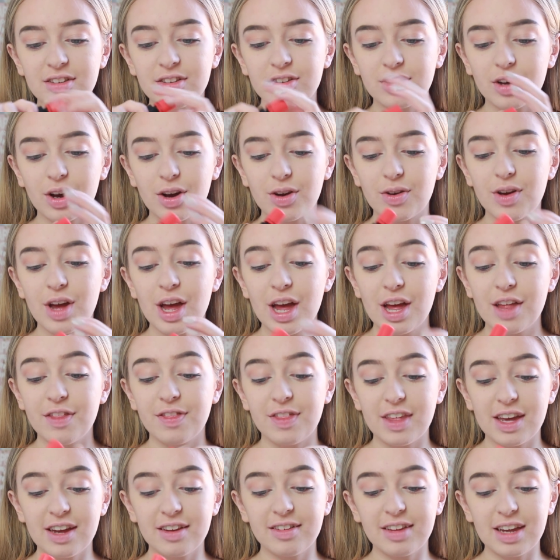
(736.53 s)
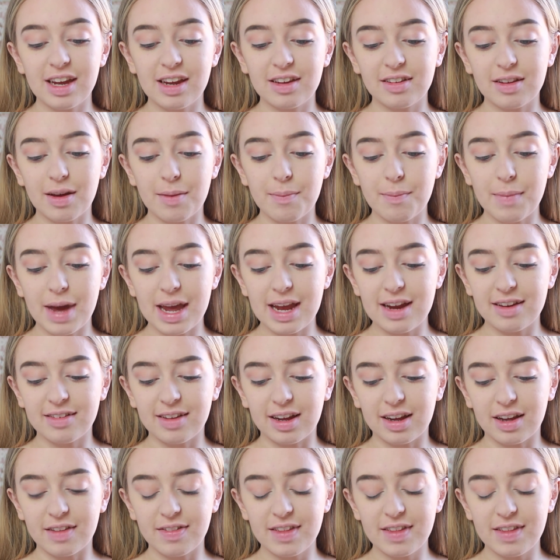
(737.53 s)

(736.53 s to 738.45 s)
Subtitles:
so this is amazing.